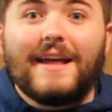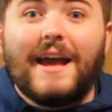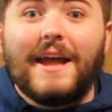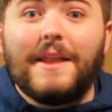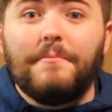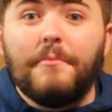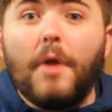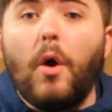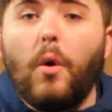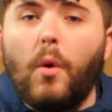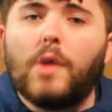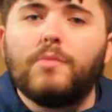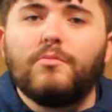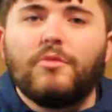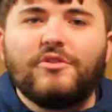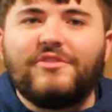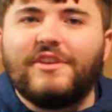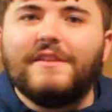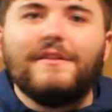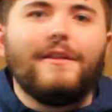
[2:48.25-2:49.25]
that no one
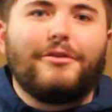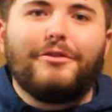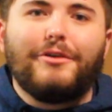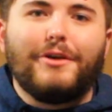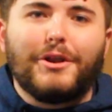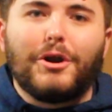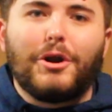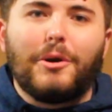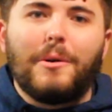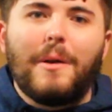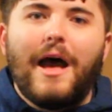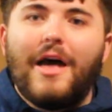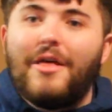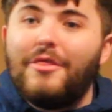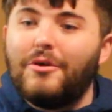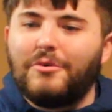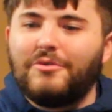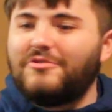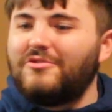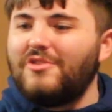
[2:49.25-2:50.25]
was in the theater.
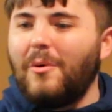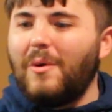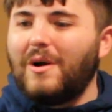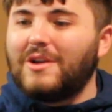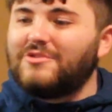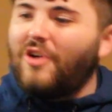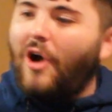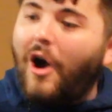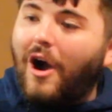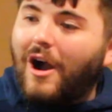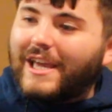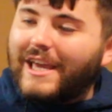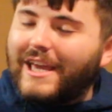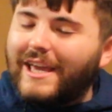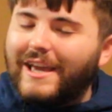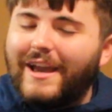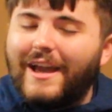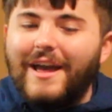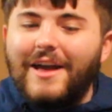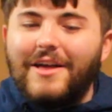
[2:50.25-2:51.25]
There was no one
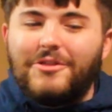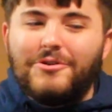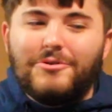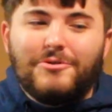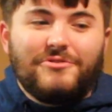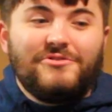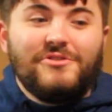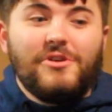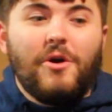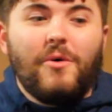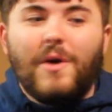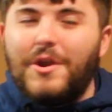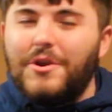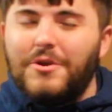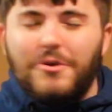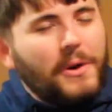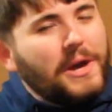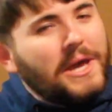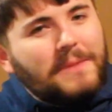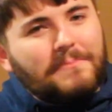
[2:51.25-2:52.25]
talking, there was no
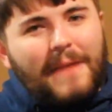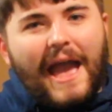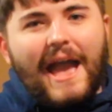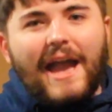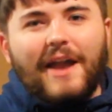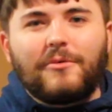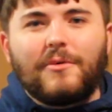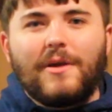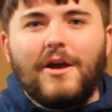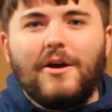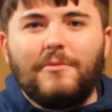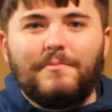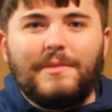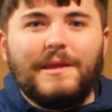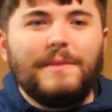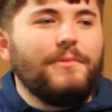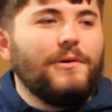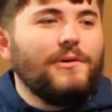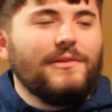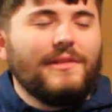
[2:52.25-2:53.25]
annoying background,
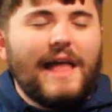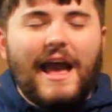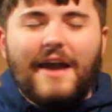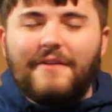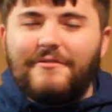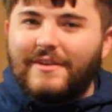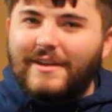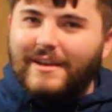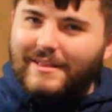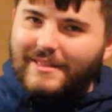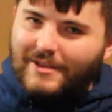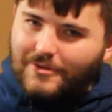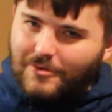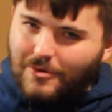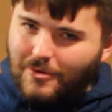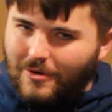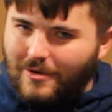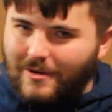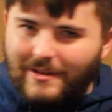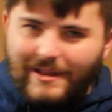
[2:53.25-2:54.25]
people laughing in the
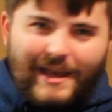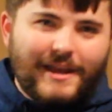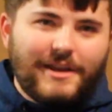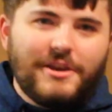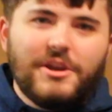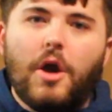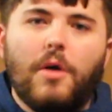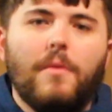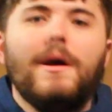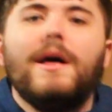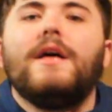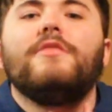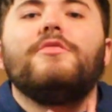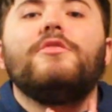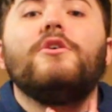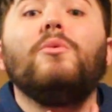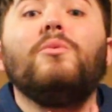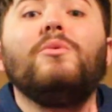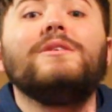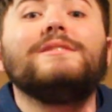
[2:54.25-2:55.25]
corner, like no,
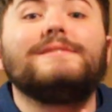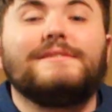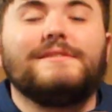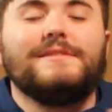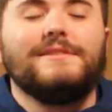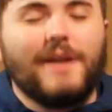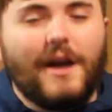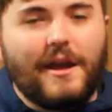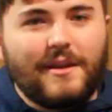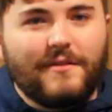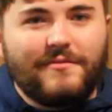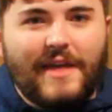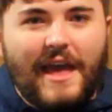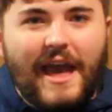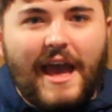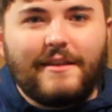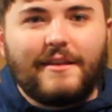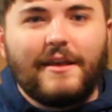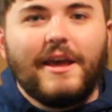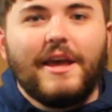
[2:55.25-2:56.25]
there was none of
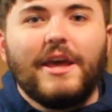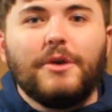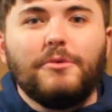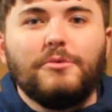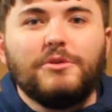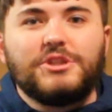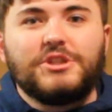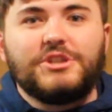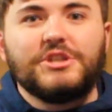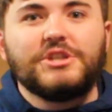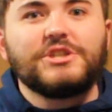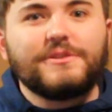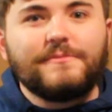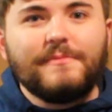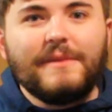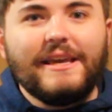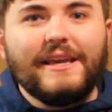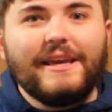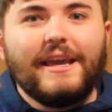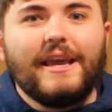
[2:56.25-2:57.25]
that. It was just
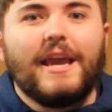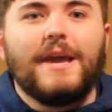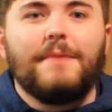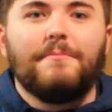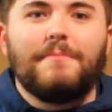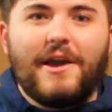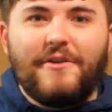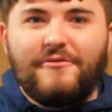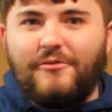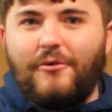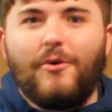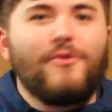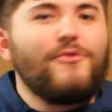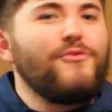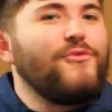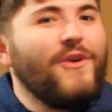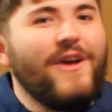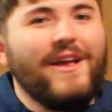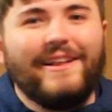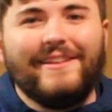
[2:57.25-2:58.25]
me and my 4
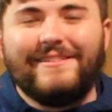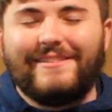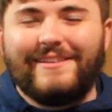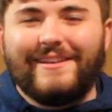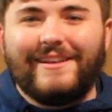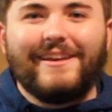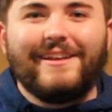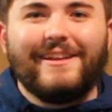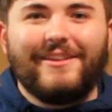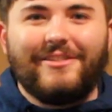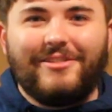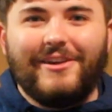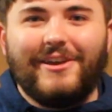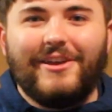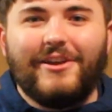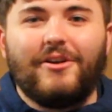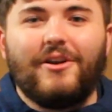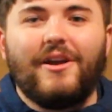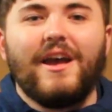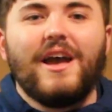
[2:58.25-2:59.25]
friends sitting in a
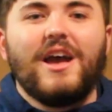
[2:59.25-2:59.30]
theater